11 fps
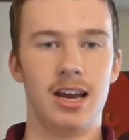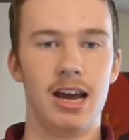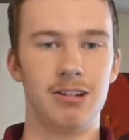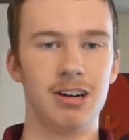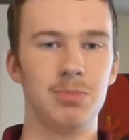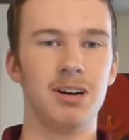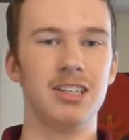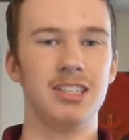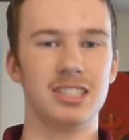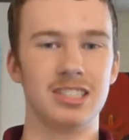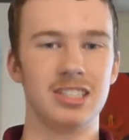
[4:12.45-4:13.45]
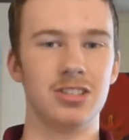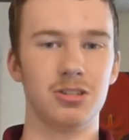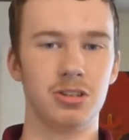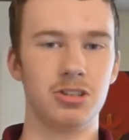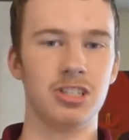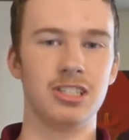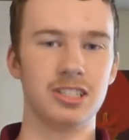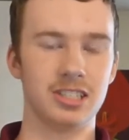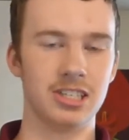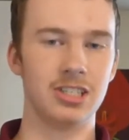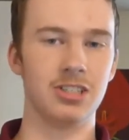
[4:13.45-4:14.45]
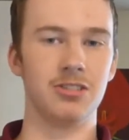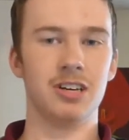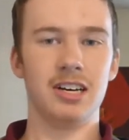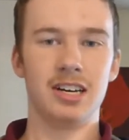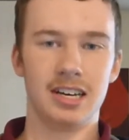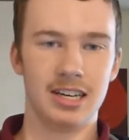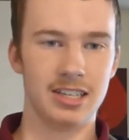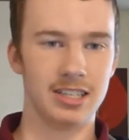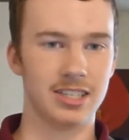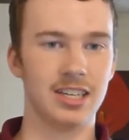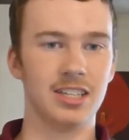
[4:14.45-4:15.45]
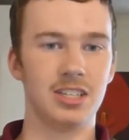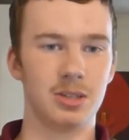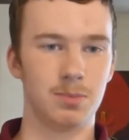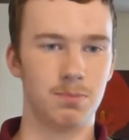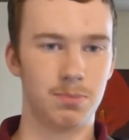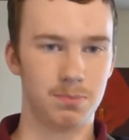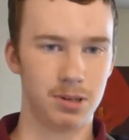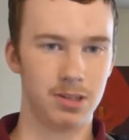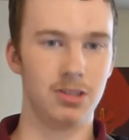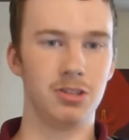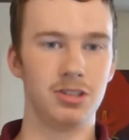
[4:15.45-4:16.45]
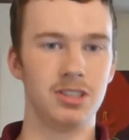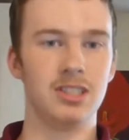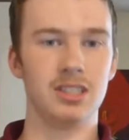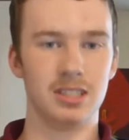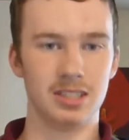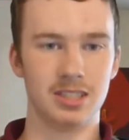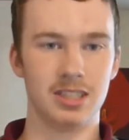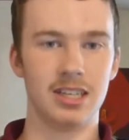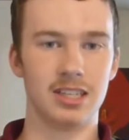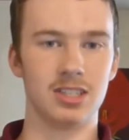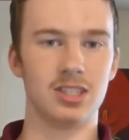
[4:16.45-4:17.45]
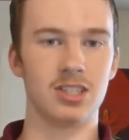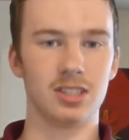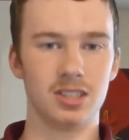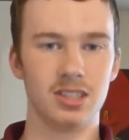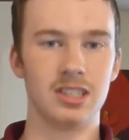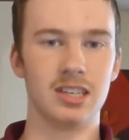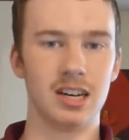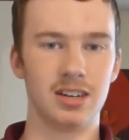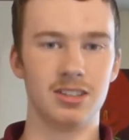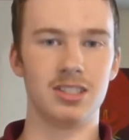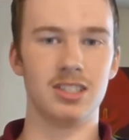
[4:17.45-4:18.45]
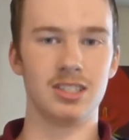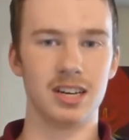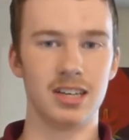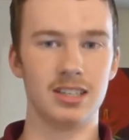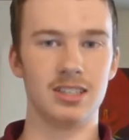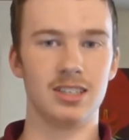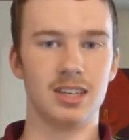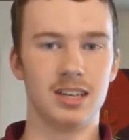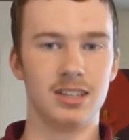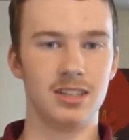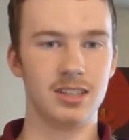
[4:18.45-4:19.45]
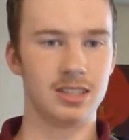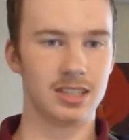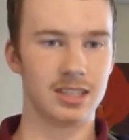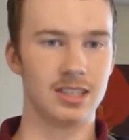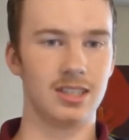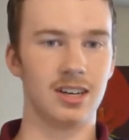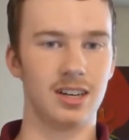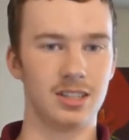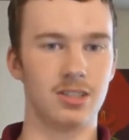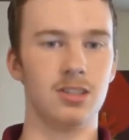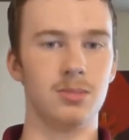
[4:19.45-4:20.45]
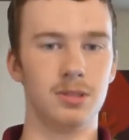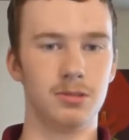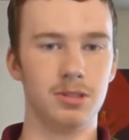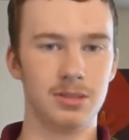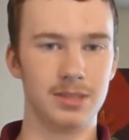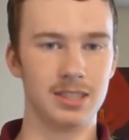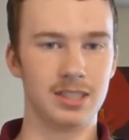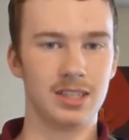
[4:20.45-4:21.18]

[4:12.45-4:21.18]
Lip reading: How our project is a social justice issue is, since pollution is a concern in our society, this can cause global warming.